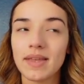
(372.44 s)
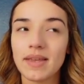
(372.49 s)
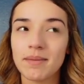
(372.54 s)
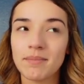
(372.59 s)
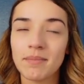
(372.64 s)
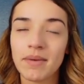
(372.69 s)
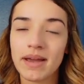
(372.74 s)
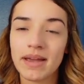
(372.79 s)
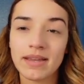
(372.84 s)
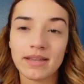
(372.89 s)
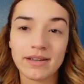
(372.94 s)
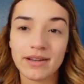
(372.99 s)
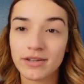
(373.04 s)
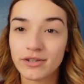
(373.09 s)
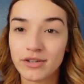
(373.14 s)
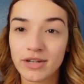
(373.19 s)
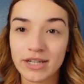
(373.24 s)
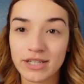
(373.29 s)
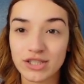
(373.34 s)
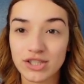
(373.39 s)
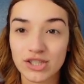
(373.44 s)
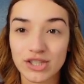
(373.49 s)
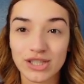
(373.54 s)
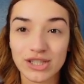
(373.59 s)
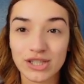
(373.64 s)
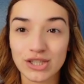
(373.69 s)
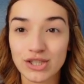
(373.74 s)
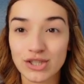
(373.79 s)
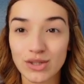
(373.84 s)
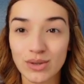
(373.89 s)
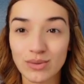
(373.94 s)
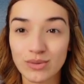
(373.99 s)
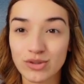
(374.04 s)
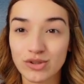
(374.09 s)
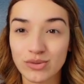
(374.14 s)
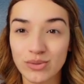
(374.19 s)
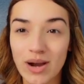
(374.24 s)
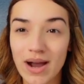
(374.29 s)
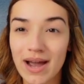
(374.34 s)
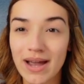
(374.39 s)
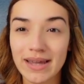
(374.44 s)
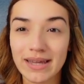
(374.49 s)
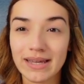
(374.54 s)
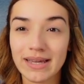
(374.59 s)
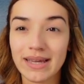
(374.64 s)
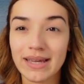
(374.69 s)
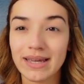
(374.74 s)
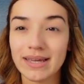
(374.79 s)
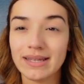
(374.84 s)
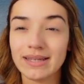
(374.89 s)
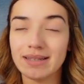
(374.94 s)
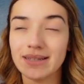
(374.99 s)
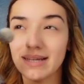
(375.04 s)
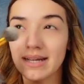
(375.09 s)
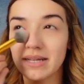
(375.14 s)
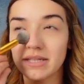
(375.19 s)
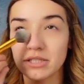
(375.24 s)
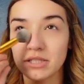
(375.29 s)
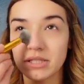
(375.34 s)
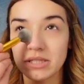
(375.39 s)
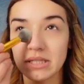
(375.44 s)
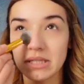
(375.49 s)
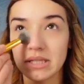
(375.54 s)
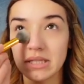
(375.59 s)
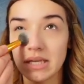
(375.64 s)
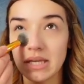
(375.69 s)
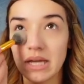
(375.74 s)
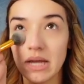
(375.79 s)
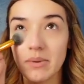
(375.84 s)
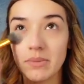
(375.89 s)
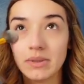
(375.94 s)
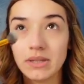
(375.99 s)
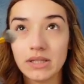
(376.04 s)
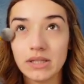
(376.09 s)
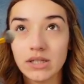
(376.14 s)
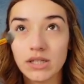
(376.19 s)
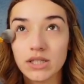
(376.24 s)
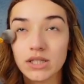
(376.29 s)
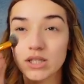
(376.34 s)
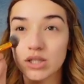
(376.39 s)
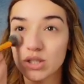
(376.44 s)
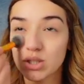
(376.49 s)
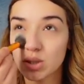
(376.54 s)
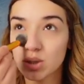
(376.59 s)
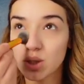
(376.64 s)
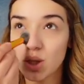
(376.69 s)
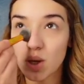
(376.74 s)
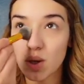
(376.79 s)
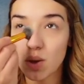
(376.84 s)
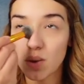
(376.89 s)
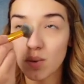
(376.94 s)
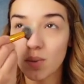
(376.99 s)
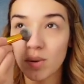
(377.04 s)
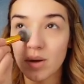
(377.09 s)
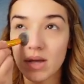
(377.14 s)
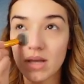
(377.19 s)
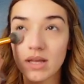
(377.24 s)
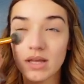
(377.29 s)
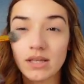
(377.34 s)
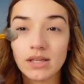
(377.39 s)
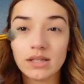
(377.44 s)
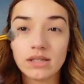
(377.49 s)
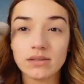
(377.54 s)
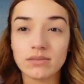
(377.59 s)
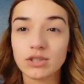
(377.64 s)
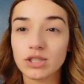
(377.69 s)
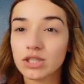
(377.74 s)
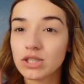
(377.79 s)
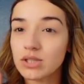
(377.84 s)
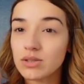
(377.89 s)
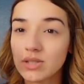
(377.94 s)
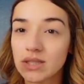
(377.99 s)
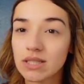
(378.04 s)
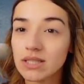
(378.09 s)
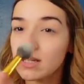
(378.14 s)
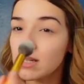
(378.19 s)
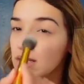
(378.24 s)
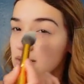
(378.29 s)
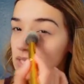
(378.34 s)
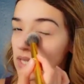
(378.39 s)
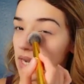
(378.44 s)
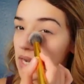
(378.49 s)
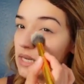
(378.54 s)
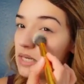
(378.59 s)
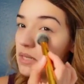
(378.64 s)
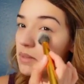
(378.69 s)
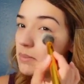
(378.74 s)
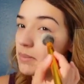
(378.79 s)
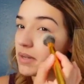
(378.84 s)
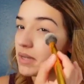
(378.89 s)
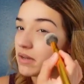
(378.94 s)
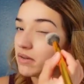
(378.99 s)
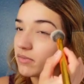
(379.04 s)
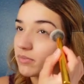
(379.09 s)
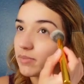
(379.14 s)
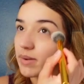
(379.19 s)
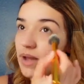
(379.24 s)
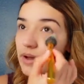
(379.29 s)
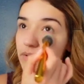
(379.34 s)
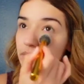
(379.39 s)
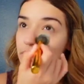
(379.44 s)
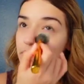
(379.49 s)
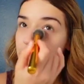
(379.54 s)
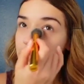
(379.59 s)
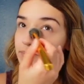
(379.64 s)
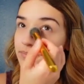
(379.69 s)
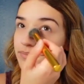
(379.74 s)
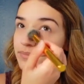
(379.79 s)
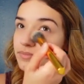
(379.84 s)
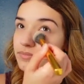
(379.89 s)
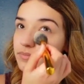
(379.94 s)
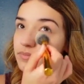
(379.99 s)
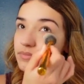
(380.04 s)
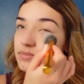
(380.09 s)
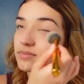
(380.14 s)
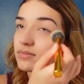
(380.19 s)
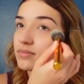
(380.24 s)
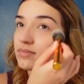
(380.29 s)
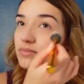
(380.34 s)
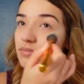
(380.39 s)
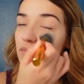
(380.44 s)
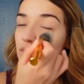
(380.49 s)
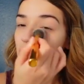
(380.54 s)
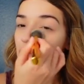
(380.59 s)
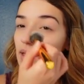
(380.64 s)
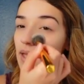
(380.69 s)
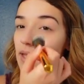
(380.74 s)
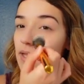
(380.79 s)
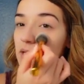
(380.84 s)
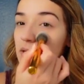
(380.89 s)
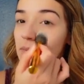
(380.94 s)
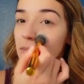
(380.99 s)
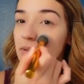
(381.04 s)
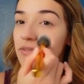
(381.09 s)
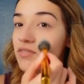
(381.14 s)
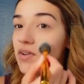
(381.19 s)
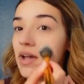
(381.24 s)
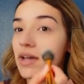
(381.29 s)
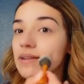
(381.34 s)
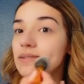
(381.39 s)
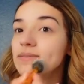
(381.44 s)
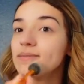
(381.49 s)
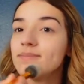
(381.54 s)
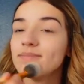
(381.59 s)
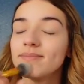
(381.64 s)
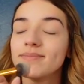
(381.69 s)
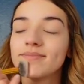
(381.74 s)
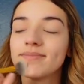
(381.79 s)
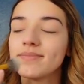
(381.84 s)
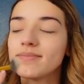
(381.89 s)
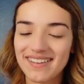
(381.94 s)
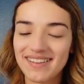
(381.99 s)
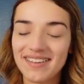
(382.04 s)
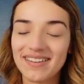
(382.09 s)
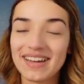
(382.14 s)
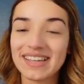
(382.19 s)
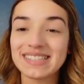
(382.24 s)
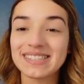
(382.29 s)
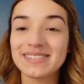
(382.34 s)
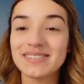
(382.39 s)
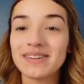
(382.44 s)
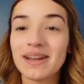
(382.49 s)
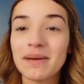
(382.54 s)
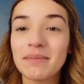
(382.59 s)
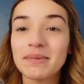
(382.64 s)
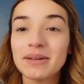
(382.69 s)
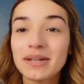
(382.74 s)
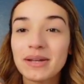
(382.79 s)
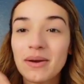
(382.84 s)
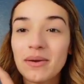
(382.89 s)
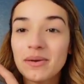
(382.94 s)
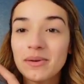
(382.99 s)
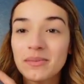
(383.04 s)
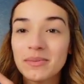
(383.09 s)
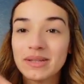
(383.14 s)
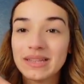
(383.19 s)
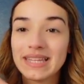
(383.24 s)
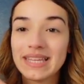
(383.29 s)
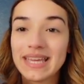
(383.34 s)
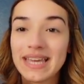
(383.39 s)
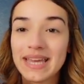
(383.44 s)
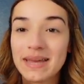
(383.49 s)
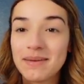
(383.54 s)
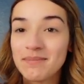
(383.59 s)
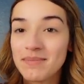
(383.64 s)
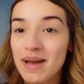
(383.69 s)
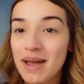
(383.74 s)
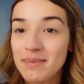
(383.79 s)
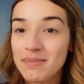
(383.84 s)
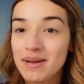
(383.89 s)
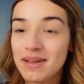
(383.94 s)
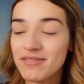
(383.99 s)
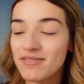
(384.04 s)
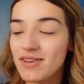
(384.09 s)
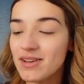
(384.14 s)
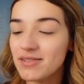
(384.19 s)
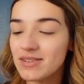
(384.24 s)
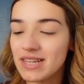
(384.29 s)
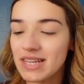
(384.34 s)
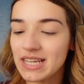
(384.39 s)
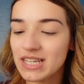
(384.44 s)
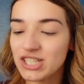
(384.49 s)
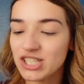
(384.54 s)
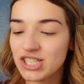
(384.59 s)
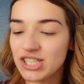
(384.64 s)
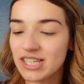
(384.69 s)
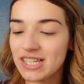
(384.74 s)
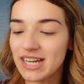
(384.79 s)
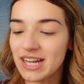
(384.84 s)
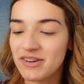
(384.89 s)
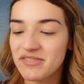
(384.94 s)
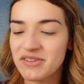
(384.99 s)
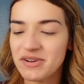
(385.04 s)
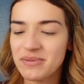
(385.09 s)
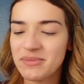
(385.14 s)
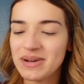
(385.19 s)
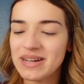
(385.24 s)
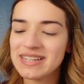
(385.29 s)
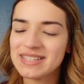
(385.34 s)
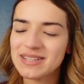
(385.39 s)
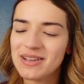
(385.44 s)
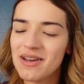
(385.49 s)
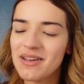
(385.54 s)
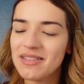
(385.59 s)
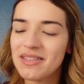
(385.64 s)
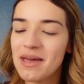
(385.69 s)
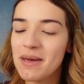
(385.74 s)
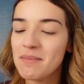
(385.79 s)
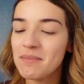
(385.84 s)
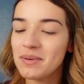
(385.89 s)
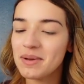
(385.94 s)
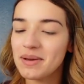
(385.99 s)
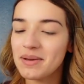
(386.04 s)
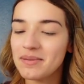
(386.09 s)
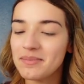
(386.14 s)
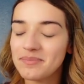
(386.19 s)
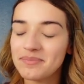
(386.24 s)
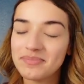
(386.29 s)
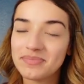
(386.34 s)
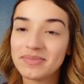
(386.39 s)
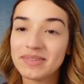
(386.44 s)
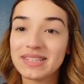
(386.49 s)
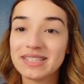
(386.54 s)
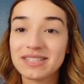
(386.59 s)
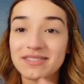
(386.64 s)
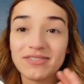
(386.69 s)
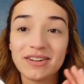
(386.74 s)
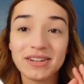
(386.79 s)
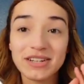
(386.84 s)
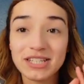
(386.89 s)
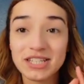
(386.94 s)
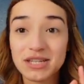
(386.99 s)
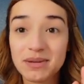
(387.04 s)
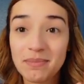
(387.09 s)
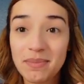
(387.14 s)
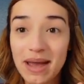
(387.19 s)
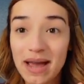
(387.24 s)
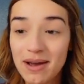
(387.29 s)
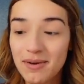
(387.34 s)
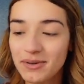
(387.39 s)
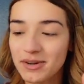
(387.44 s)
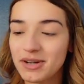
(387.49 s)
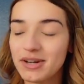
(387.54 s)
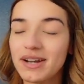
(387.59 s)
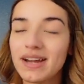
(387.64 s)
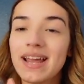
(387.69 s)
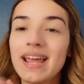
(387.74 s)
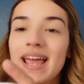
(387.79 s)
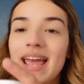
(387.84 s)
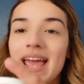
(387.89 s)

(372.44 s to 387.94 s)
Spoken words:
My under eyes just looked so dry and I just didn't like how it looked. So just use a tiny bit of powder and you'll be fine. Okay, so now I'm going to go in with the It Bye Bye foundation. I don't know why it's called that, but it's a foundation powder,